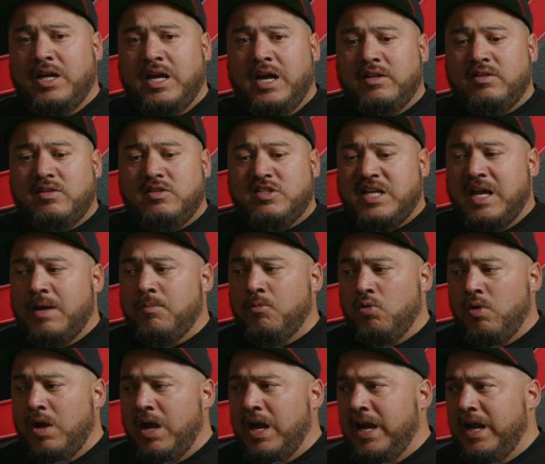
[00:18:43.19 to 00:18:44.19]
you got
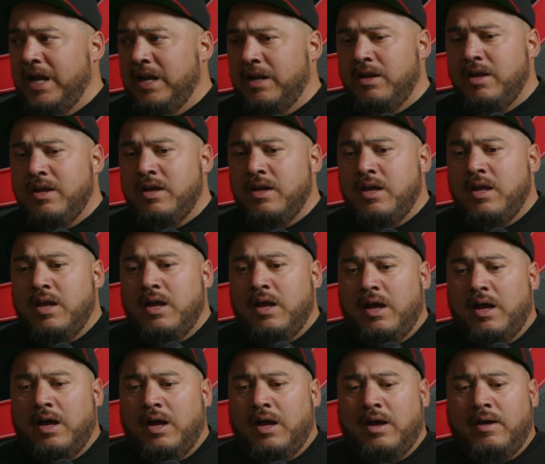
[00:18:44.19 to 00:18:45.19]
Samurai and
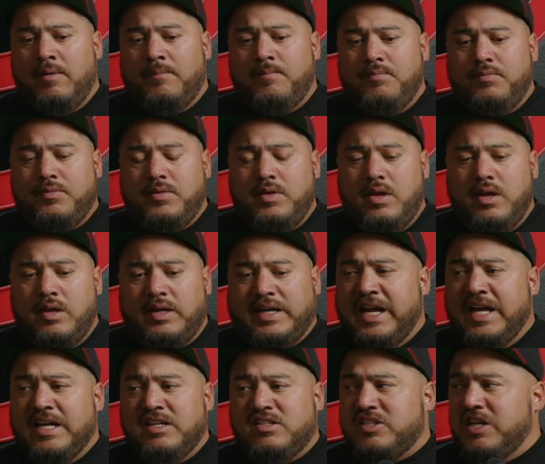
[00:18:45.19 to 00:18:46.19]

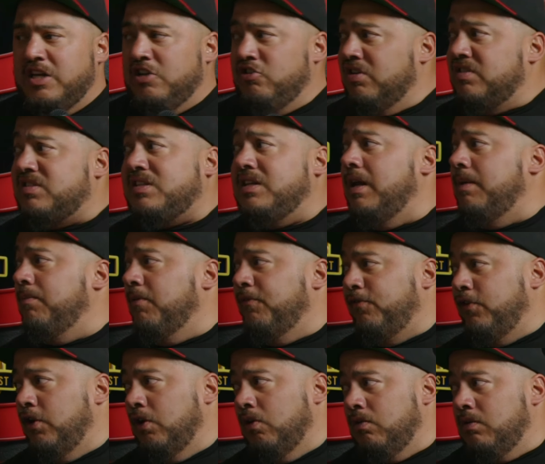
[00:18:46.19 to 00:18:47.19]
Kingston, just to name a
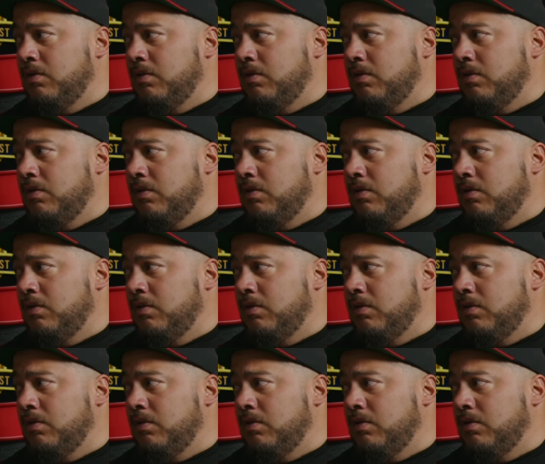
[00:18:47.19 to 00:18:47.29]
few.